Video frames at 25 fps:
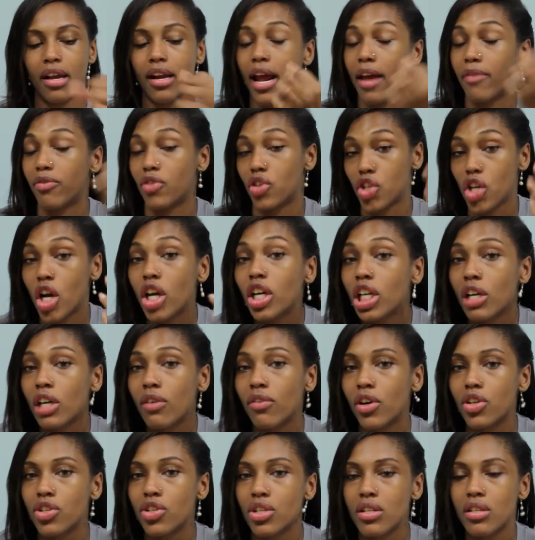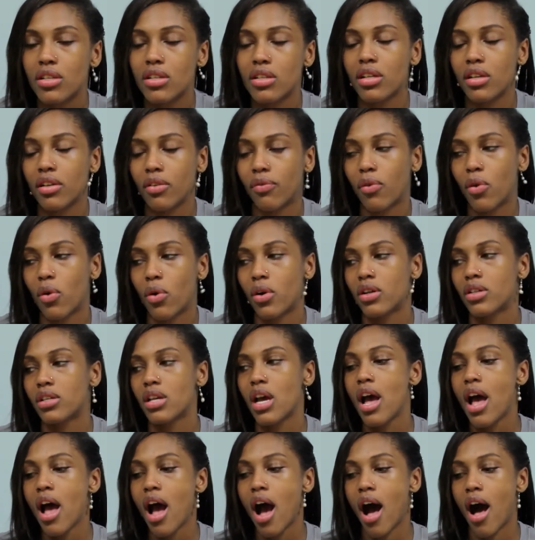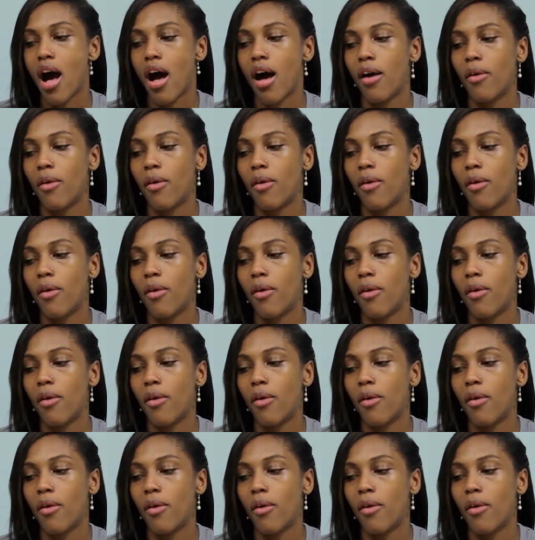they have the chunky versions, of course,